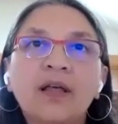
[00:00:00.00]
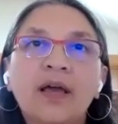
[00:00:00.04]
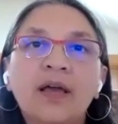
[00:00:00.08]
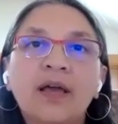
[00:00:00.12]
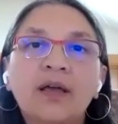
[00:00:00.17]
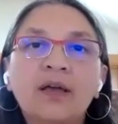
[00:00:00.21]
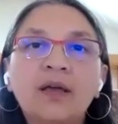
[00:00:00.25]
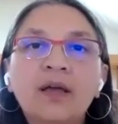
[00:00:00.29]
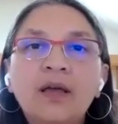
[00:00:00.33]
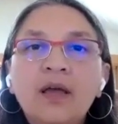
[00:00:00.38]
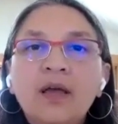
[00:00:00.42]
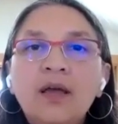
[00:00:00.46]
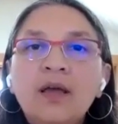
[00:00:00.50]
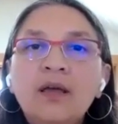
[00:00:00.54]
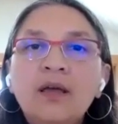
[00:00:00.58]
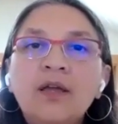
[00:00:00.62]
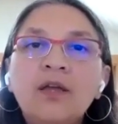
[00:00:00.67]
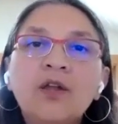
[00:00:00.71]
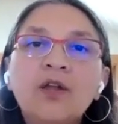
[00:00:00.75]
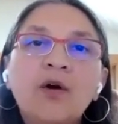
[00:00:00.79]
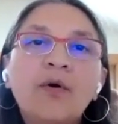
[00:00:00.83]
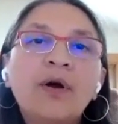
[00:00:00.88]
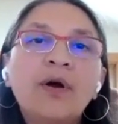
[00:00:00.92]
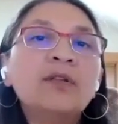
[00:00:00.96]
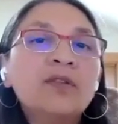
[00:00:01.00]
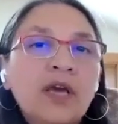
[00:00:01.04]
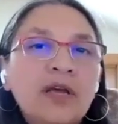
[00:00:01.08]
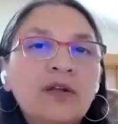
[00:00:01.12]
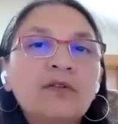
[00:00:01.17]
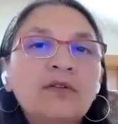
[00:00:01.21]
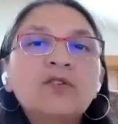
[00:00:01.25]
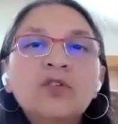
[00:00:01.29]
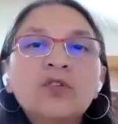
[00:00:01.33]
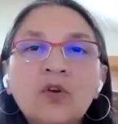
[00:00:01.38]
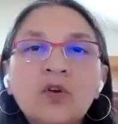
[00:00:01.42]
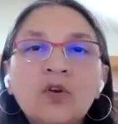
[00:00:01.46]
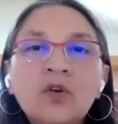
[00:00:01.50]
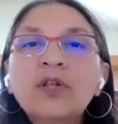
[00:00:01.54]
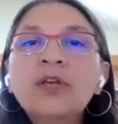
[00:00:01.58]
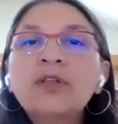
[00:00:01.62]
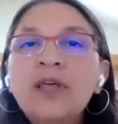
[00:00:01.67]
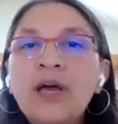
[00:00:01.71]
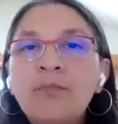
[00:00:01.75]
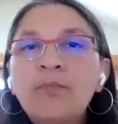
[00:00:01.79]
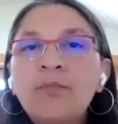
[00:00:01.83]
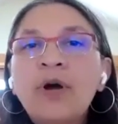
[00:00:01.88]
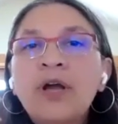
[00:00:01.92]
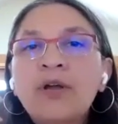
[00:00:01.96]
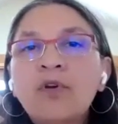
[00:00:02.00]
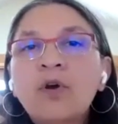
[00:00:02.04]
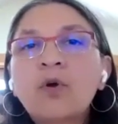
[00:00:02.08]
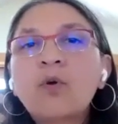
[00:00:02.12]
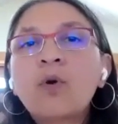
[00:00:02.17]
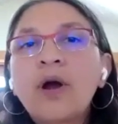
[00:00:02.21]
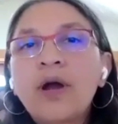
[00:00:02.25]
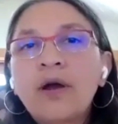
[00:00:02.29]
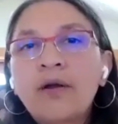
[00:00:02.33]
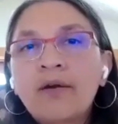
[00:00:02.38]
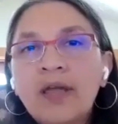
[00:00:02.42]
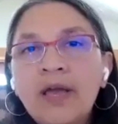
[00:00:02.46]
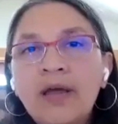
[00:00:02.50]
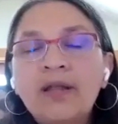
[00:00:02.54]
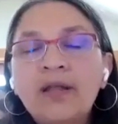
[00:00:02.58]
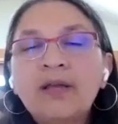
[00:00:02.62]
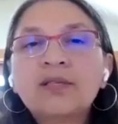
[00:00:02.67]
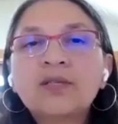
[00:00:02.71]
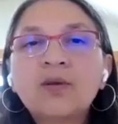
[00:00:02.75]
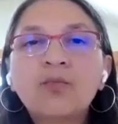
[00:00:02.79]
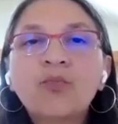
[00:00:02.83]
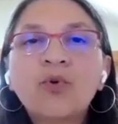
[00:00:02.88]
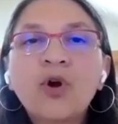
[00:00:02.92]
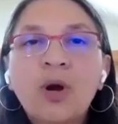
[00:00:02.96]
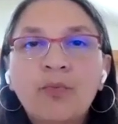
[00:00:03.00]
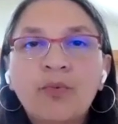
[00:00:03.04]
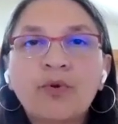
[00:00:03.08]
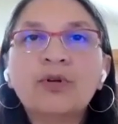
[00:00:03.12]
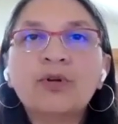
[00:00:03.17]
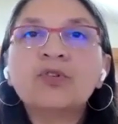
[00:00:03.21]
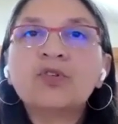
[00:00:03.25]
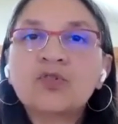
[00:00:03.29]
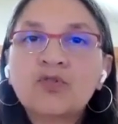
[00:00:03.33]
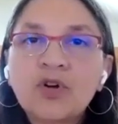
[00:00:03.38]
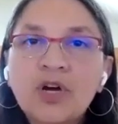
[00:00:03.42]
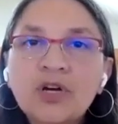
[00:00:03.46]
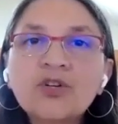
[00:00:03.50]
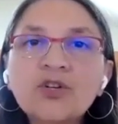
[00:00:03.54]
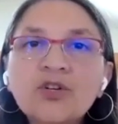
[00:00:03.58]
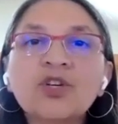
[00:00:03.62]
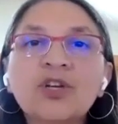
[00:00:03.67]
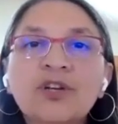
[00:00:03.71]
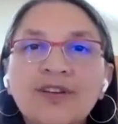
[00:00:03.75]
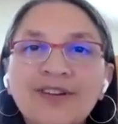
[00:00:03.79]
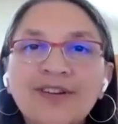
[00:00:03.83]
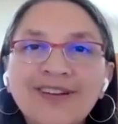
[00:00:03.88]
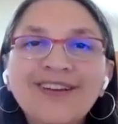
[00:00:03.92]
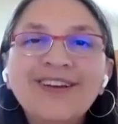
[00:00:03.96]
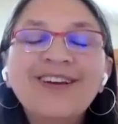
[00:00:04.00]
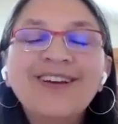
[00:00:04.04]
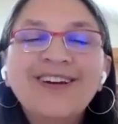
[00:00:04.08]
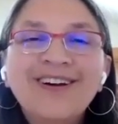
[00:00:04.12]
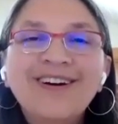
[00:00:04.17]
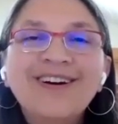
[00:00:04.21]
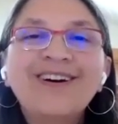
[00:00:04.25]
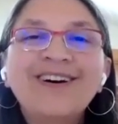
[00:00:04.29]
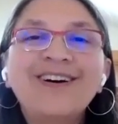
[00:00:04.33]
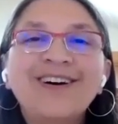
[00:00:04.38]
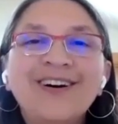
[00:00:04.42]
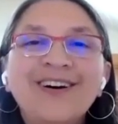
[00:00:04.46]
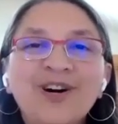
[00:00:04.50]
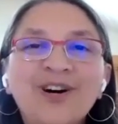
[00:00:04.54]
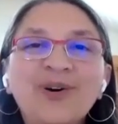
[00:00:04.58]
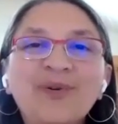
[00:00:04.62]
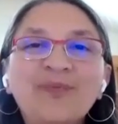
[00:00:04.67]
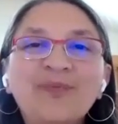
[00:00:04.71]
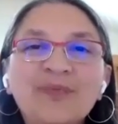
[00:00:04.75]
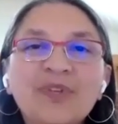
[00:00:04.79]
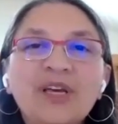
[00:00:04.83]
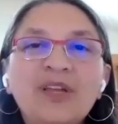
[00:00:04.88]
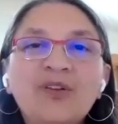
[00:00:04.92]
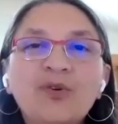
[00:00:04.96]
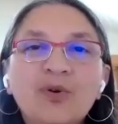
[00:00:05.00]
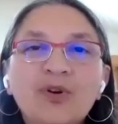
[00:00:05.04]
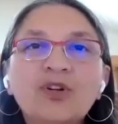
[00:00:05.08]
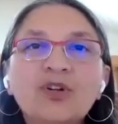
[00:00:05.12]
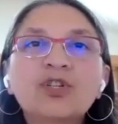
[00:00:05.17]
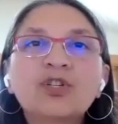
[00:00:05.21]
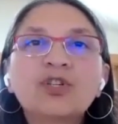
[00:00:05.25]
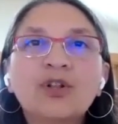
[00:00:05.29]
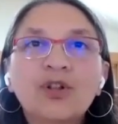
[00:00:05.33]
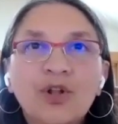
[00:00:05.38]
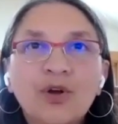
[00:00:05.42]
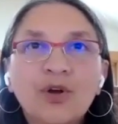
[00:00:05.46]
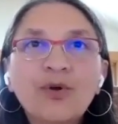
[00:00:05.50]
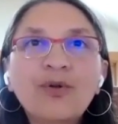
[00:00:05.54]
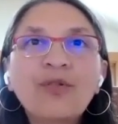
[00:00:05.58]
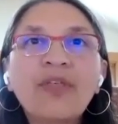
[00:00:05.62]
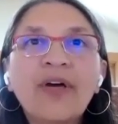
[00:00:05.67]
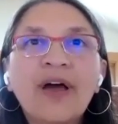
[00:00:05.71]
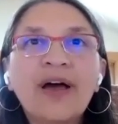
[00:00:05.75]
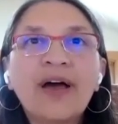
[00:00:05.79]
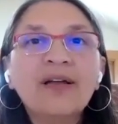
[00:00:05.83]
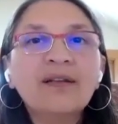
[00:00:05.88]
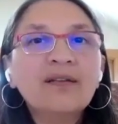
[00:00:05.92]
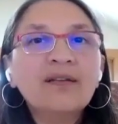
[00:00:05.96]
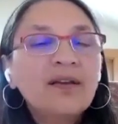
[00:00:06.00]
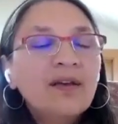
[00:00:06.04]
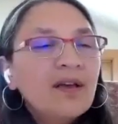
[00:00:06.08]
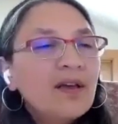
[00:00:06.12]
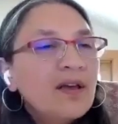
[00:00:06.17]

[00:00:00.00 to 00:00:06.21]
And certainly that might require getting some proper instruction in order to learn that.